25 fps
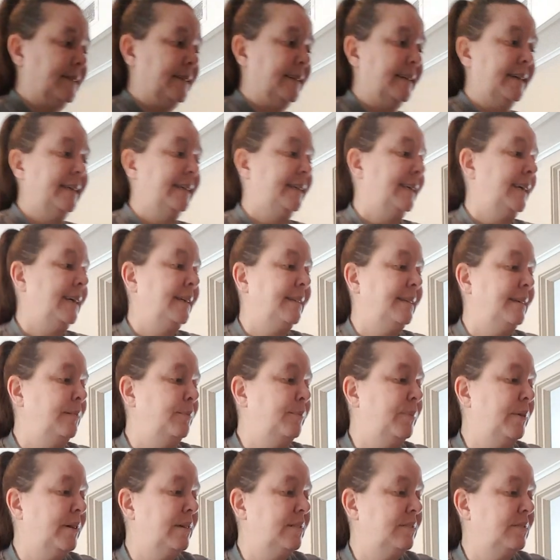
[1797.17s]
I can't eat
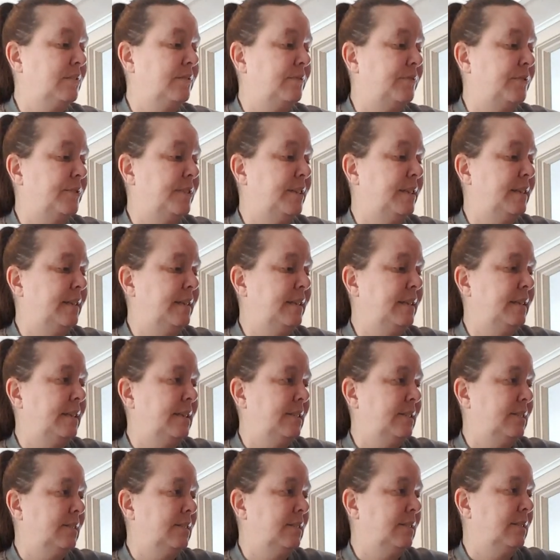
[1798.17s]
pasta for 10
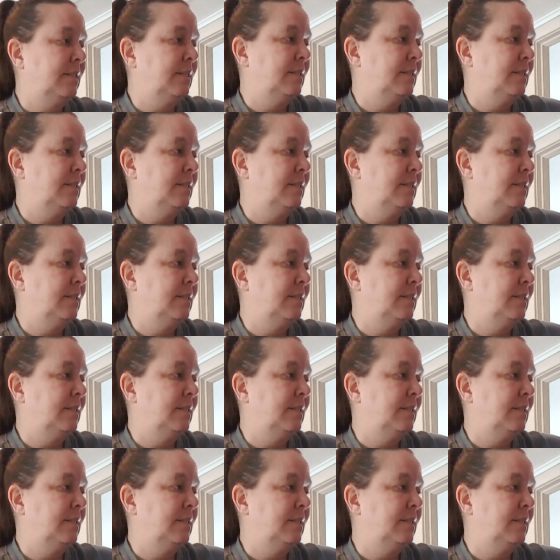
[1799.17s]
days.